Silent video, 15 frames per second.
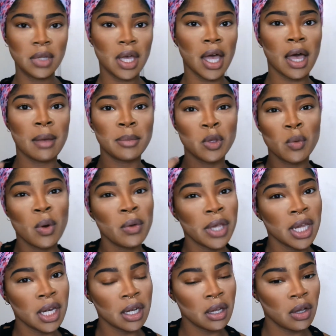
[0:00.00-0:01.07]
You won't
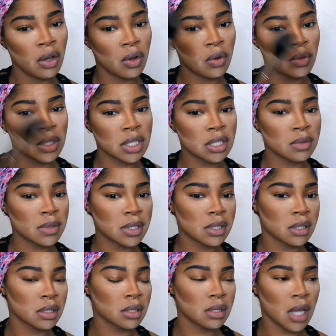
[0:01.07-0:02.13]
get it in gold. This
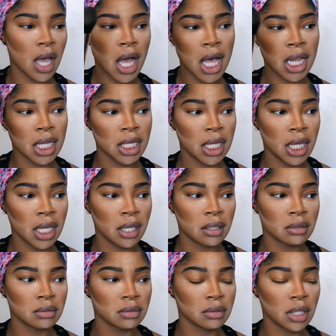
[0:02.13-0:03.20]
was a holiday
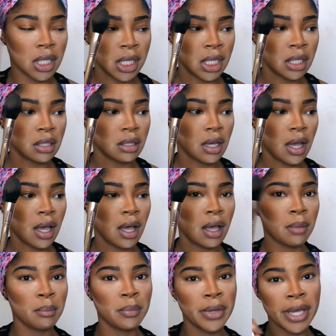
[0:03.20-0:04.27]
kit,
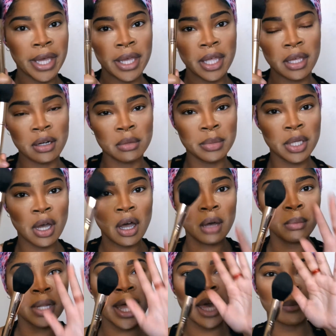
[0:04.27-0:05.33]
but it'll be
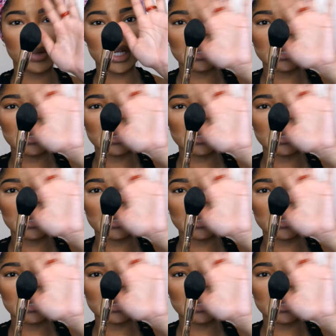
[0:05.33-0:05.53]
all black, but